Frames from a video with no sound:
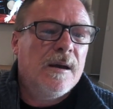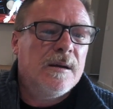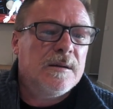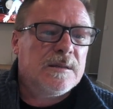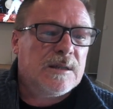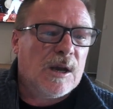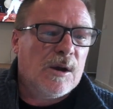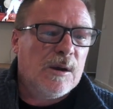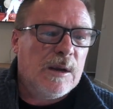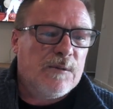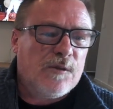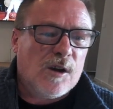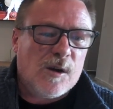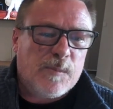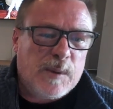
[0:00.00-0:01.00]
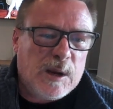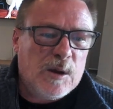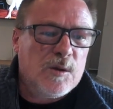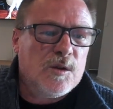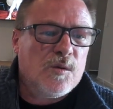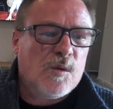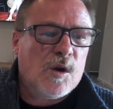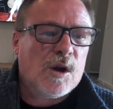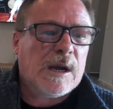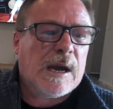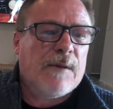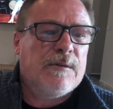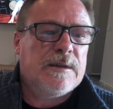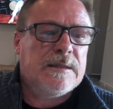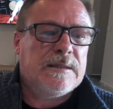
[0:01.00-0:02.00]
So if I appeal the work
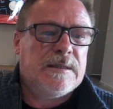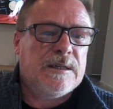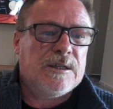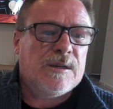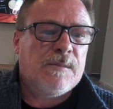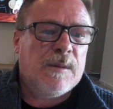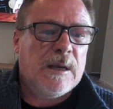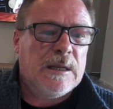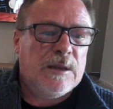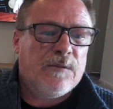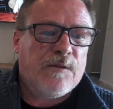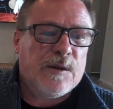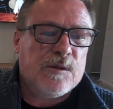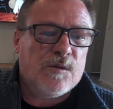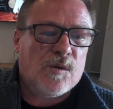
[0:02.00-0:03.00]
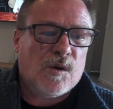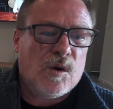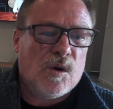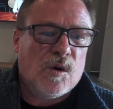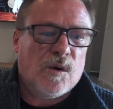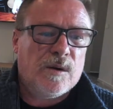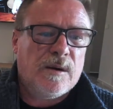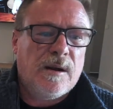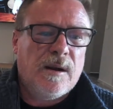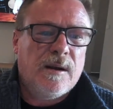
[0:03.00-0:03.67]
cover decision in the federal court,